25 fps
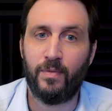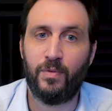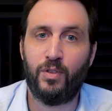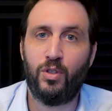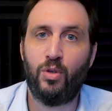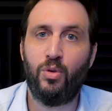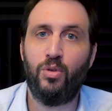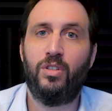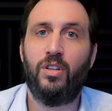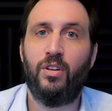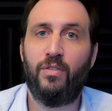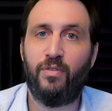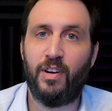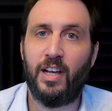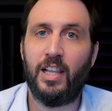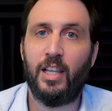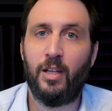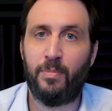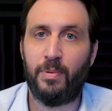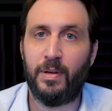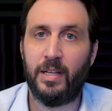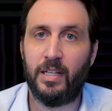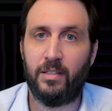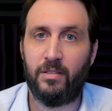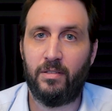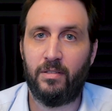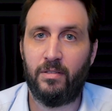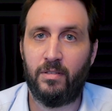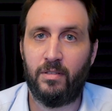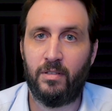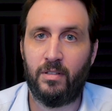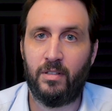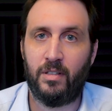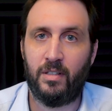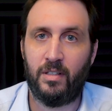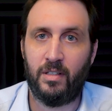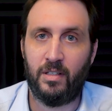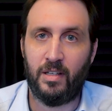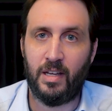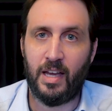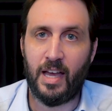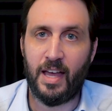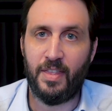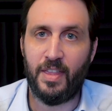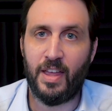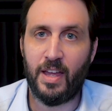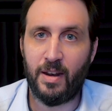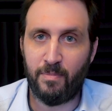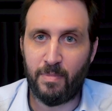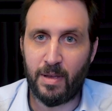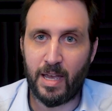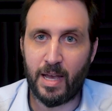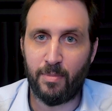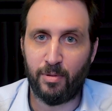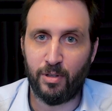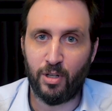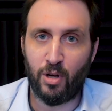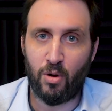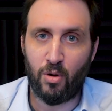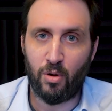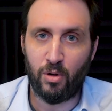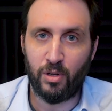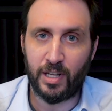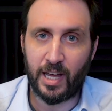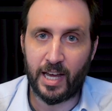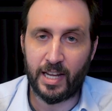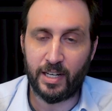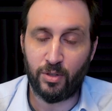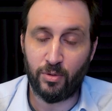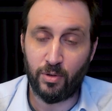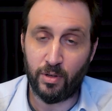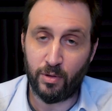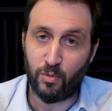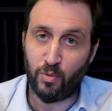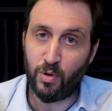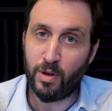to develop it and then be able to hold on to it.